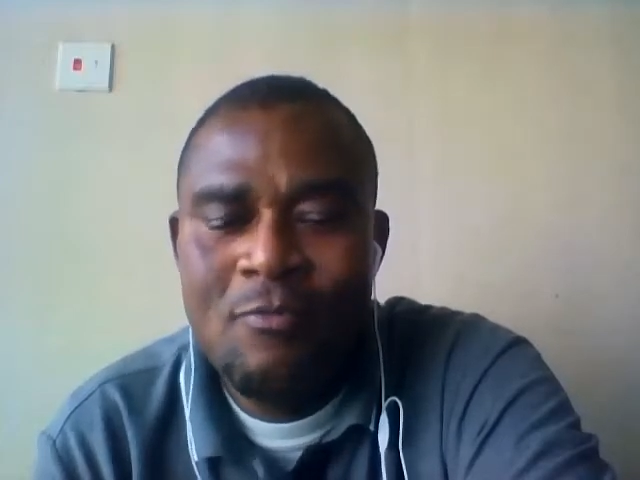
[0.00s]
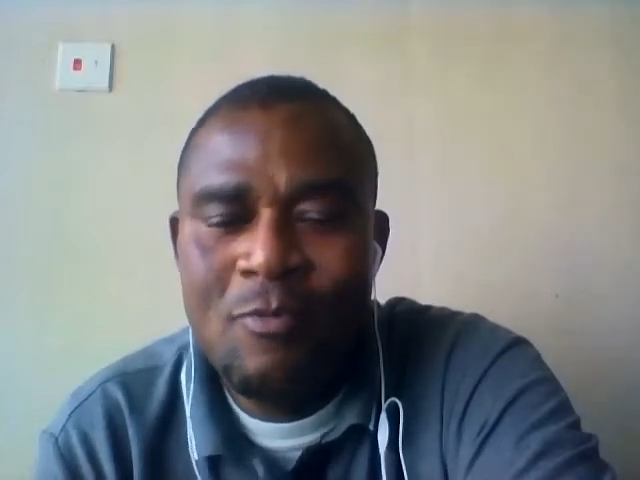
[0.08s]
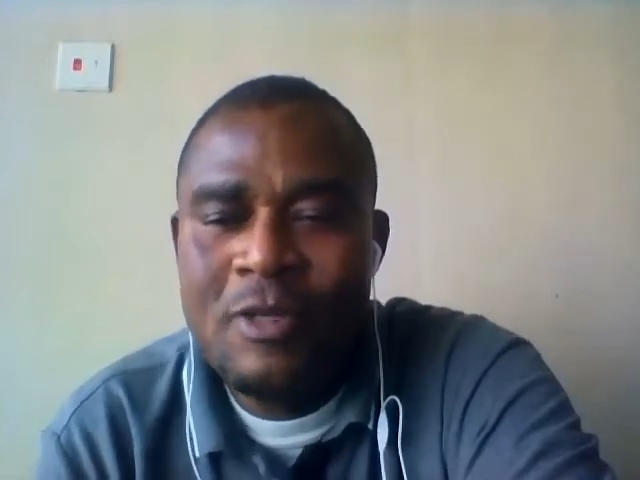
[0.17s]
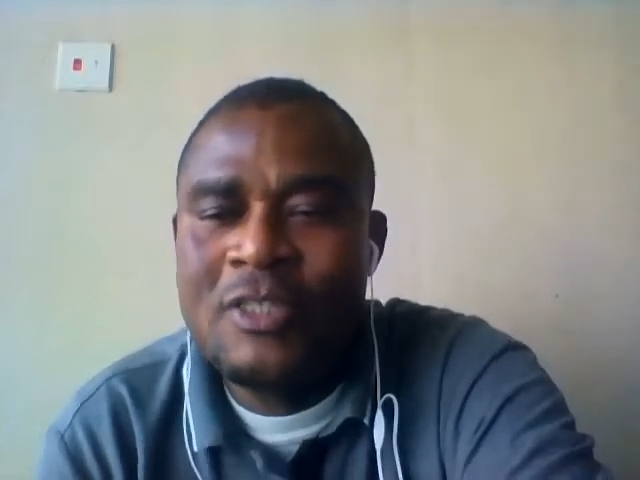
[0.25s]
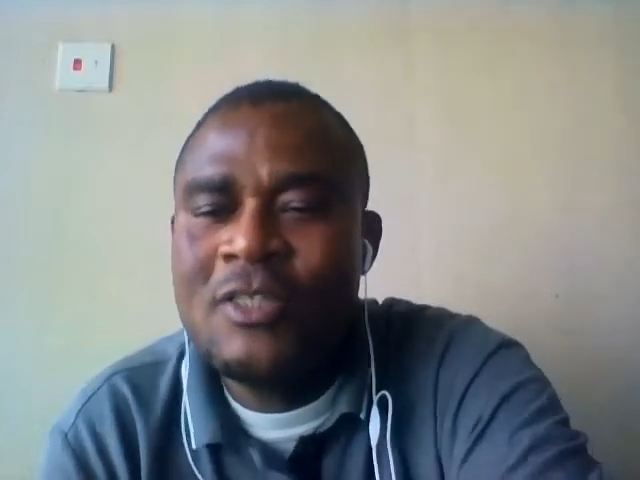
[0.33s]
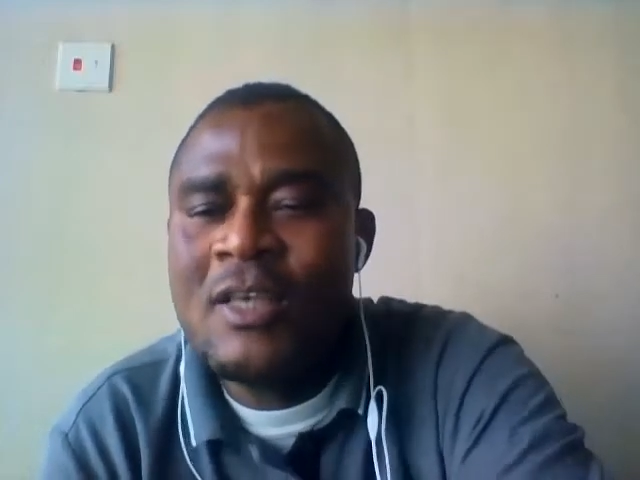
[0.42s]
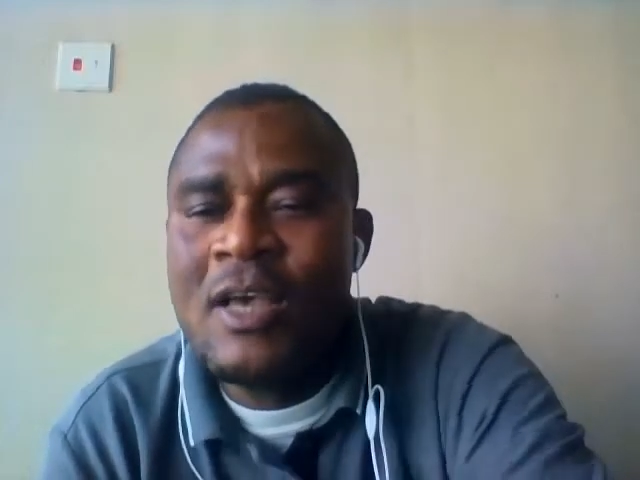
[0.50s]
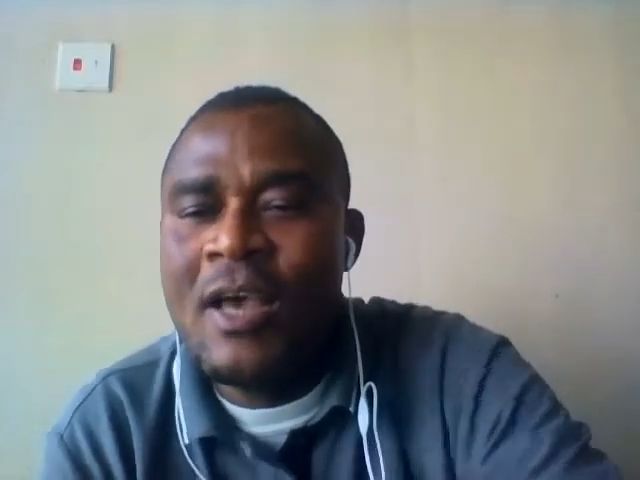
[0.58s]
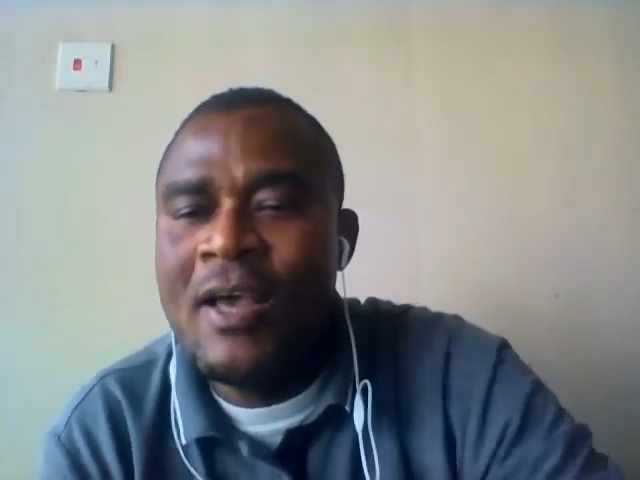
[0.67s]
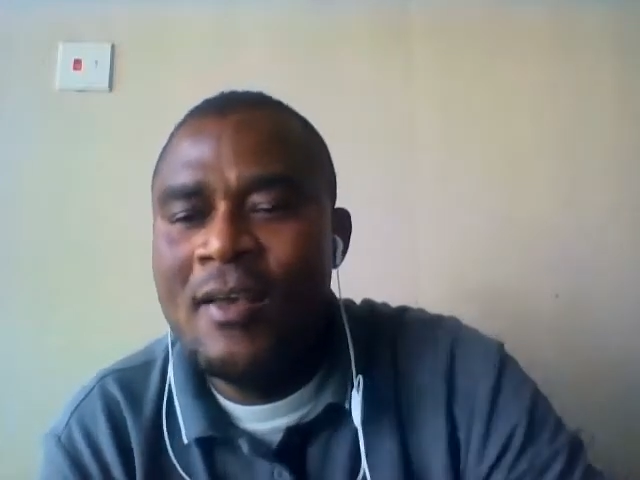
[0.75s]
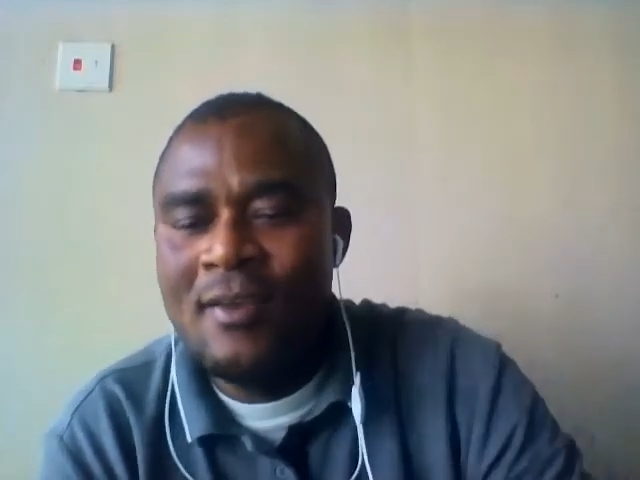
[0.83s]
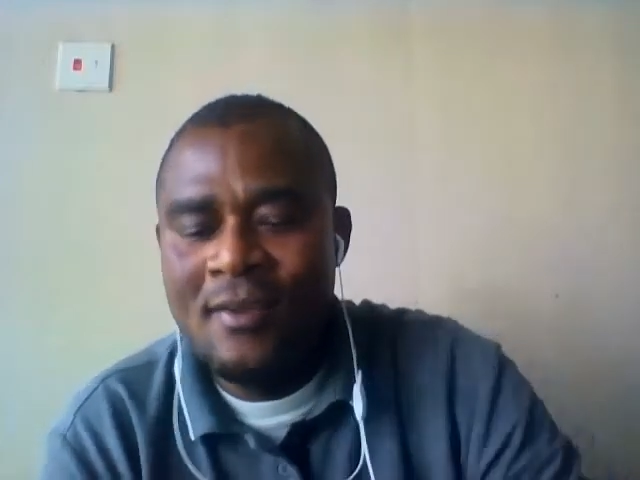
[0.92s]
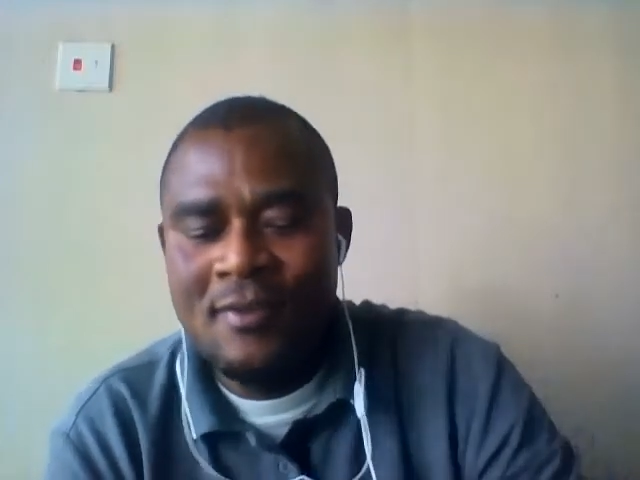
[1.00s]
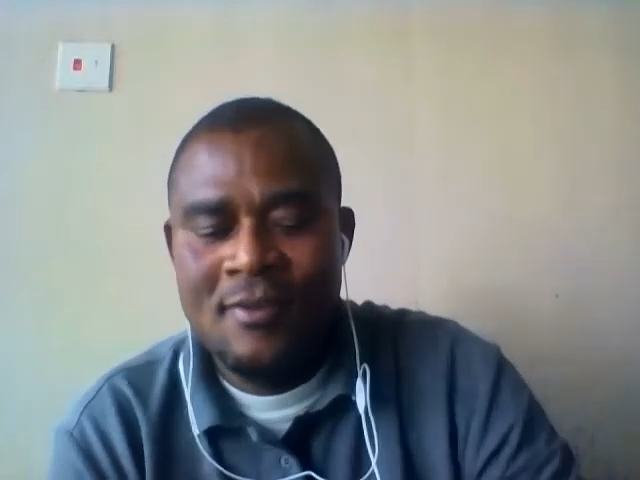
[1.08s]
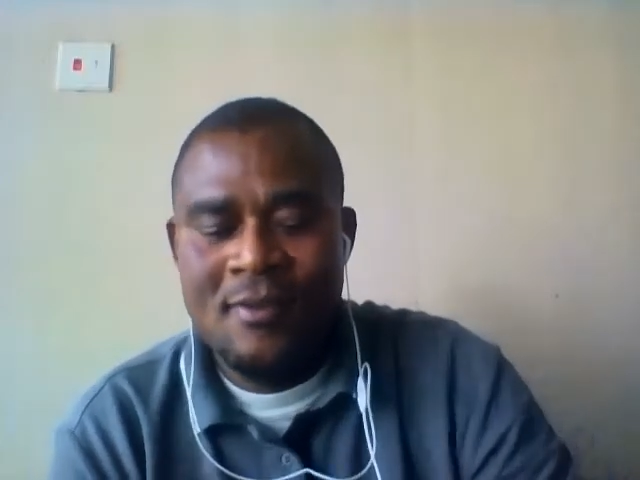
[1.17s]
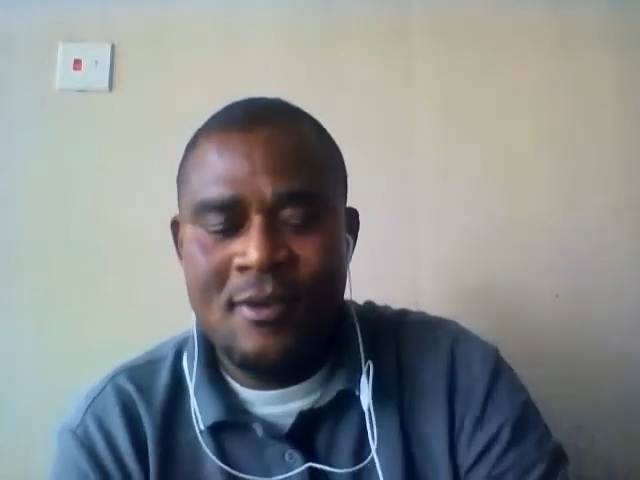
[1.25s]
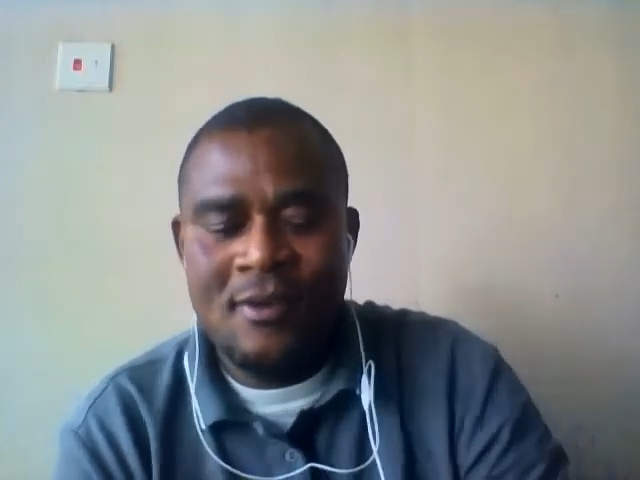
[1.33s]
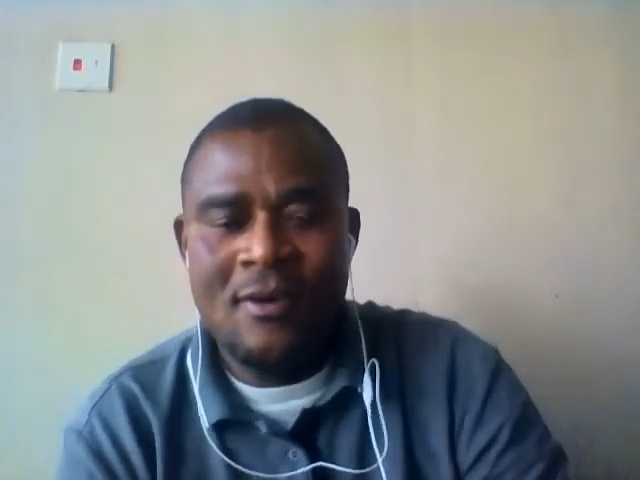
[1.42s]
which is
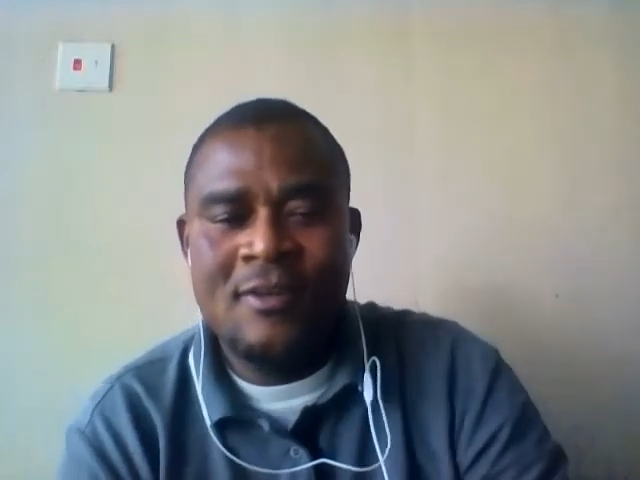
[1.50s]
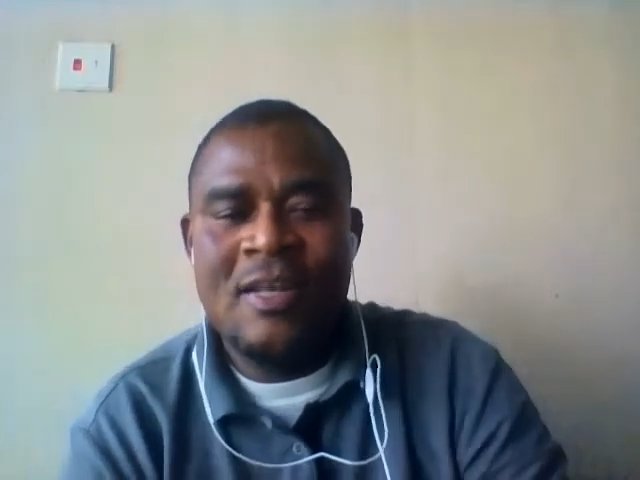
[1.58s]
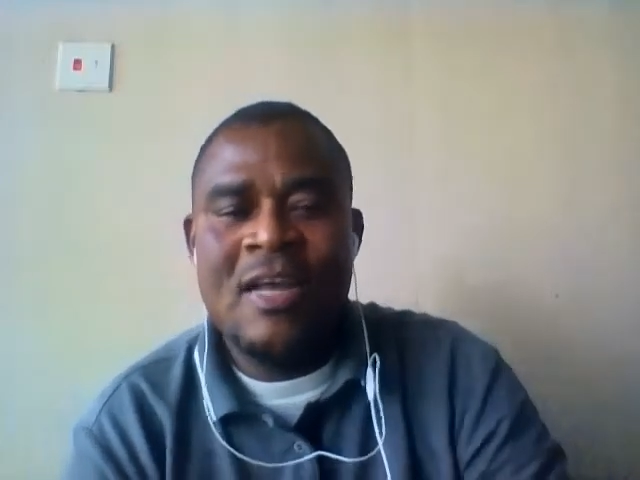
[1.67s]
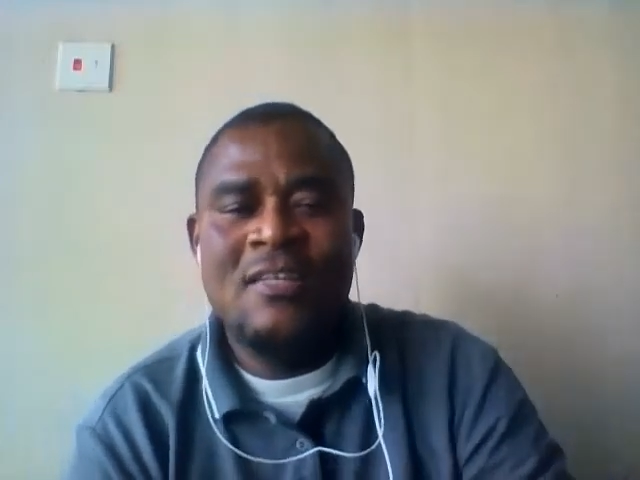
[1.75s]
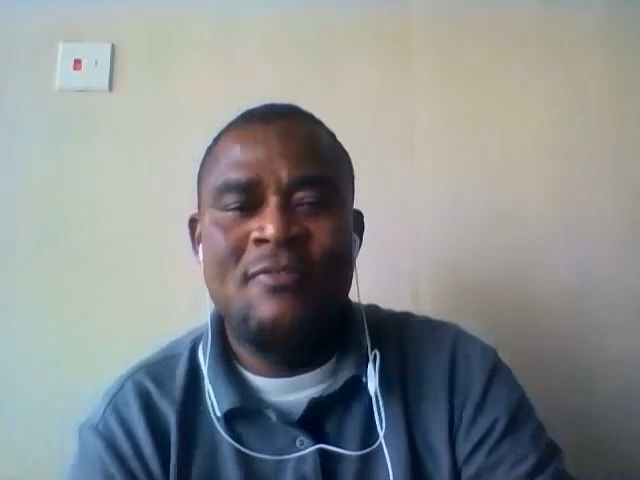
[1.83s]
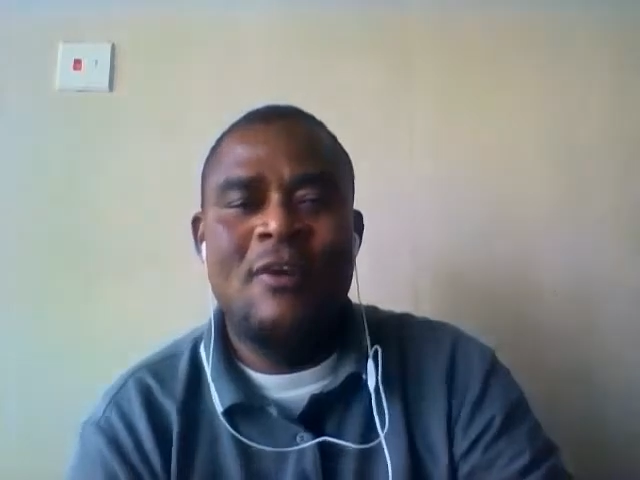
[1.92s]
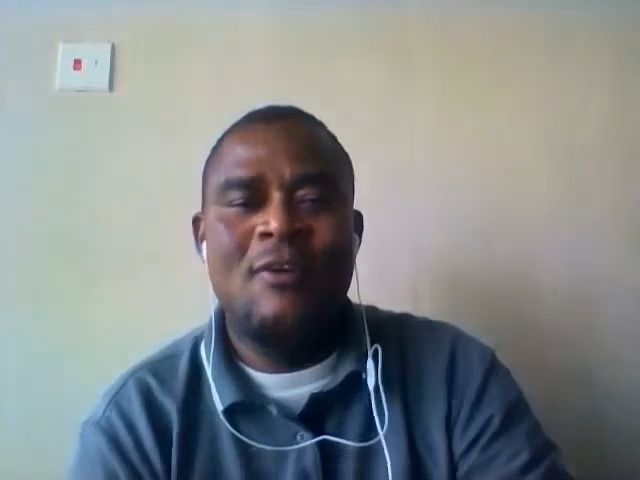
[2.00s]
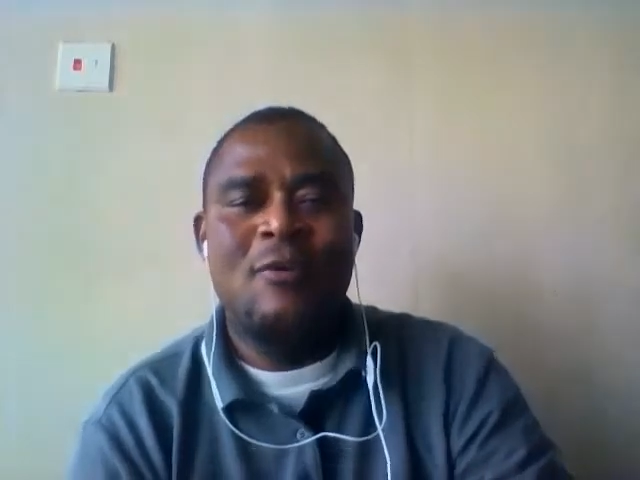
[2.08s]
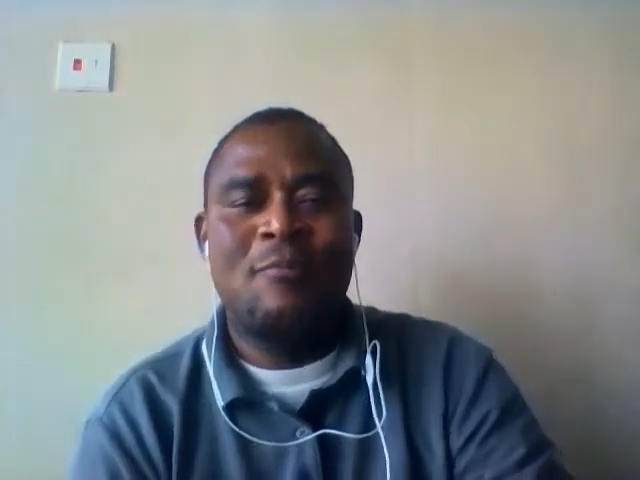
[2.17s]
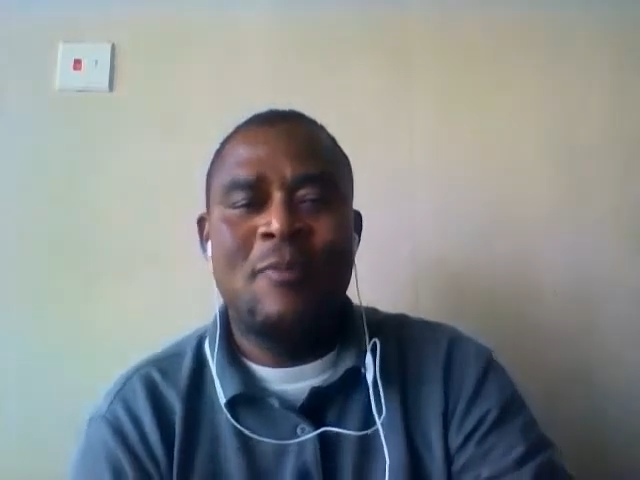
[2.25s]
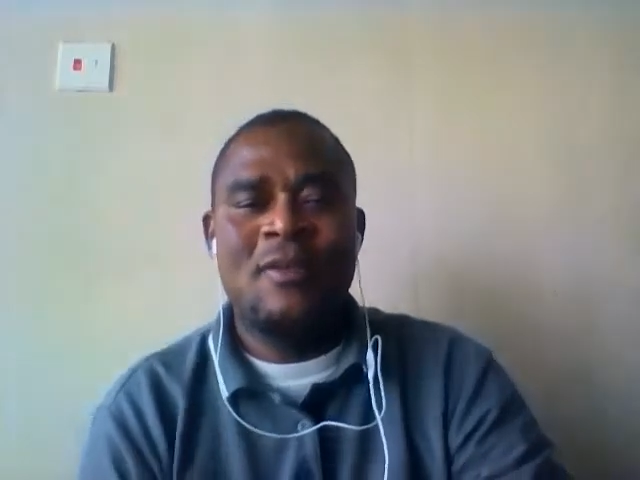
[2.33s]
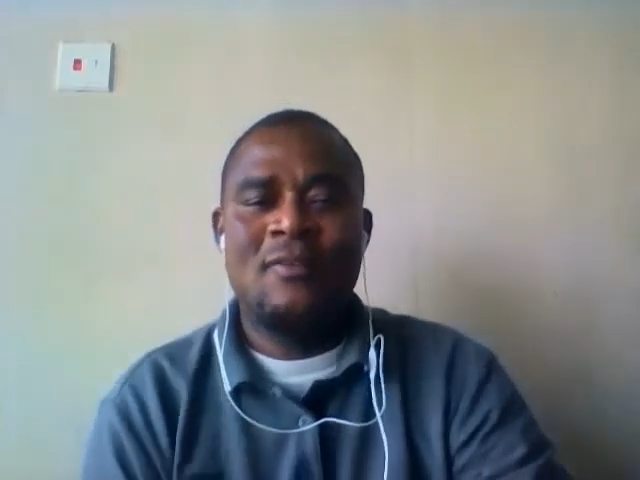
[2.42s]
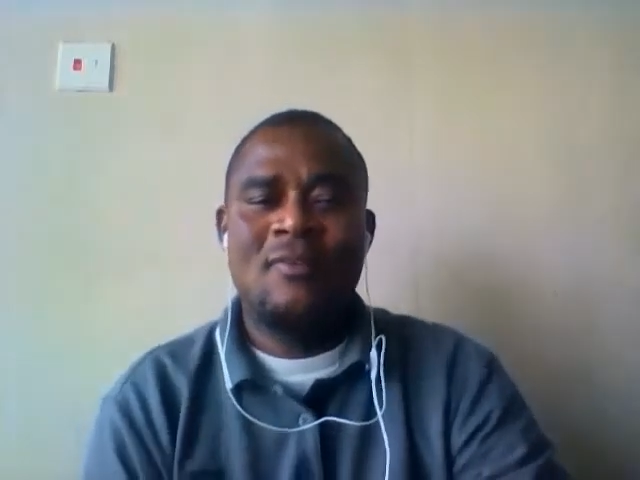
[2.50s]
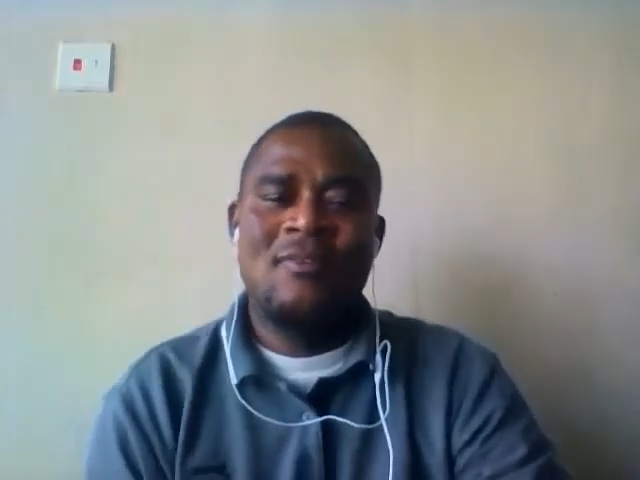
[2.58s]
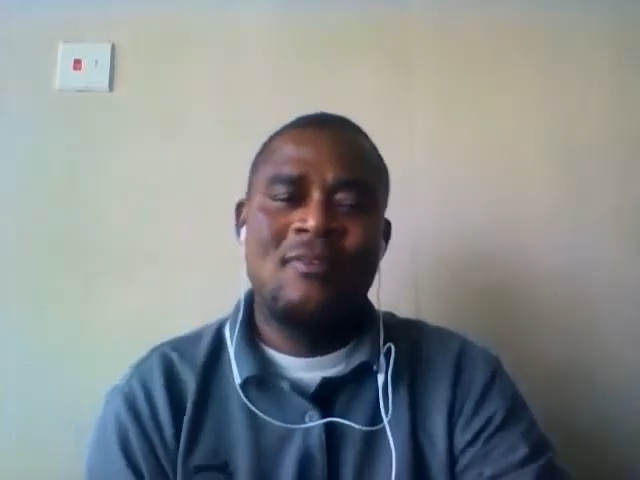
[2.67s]
underdevelopment.